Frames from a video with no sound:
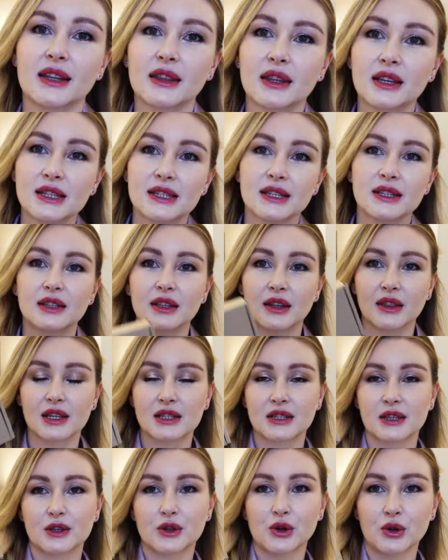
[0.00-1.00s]
And that's it.
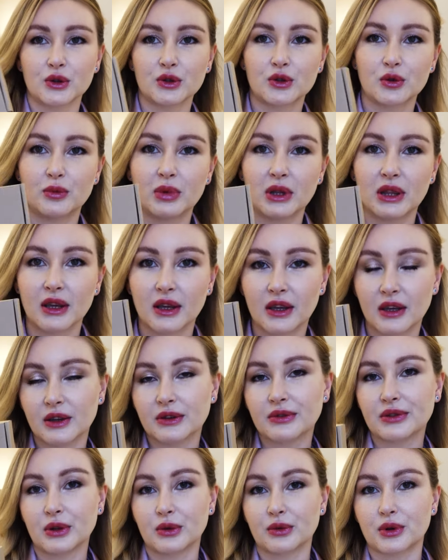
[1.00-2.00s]
This is going to be the
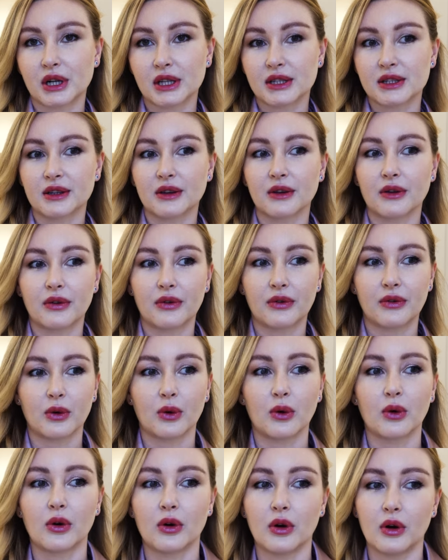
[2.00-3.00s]
gift already
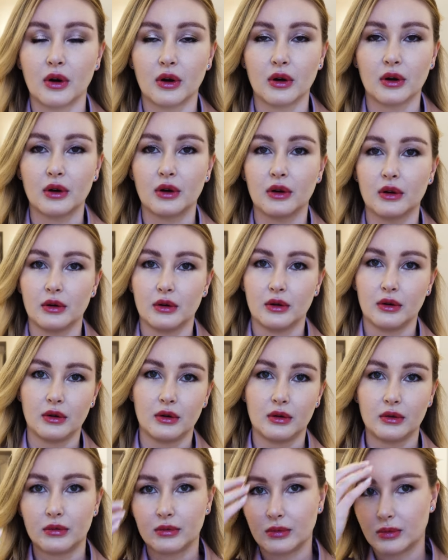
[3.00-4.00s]

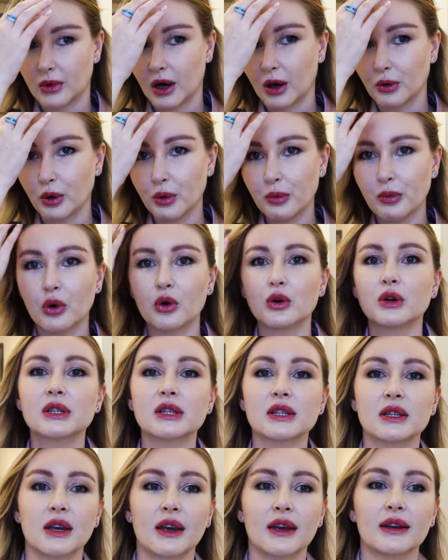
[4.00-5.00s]
for our
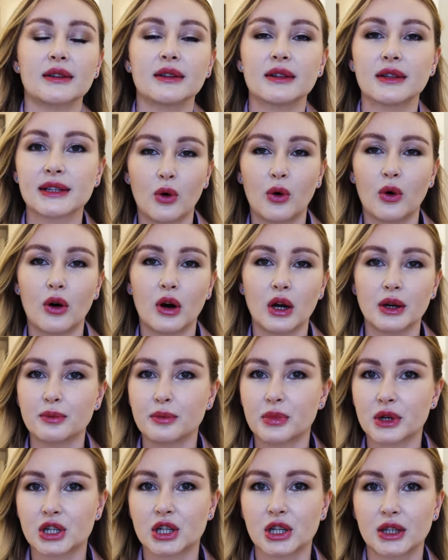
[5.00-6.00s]
boss and for
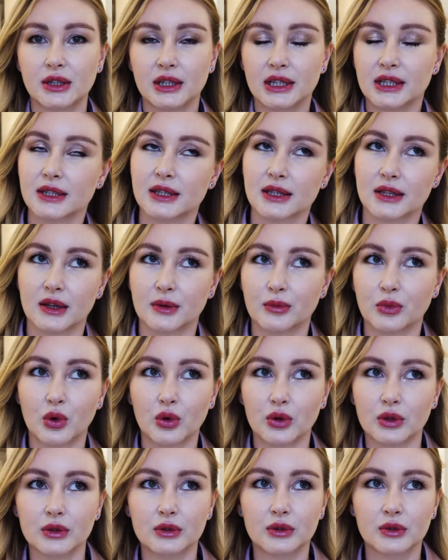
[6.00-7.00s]
ambassadors. I'm
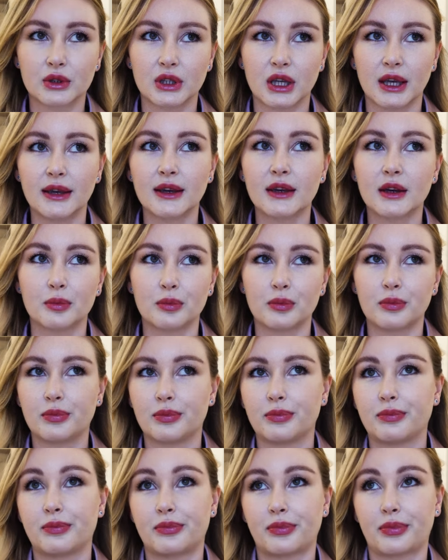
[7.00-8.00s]
going to take
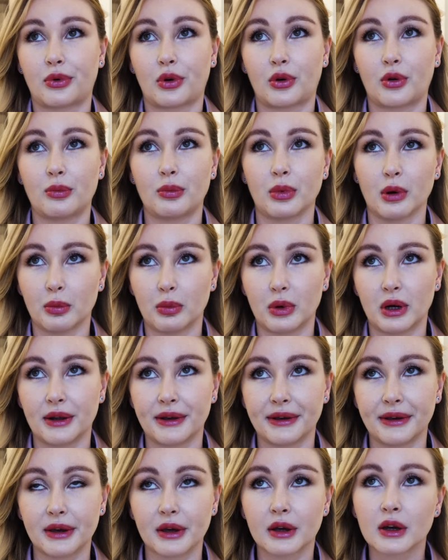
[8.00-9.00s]

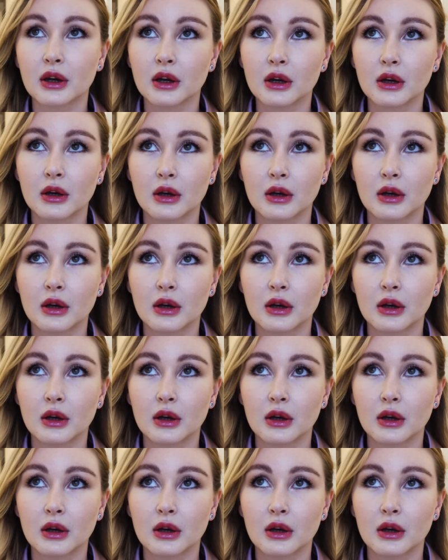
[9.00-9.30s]
probably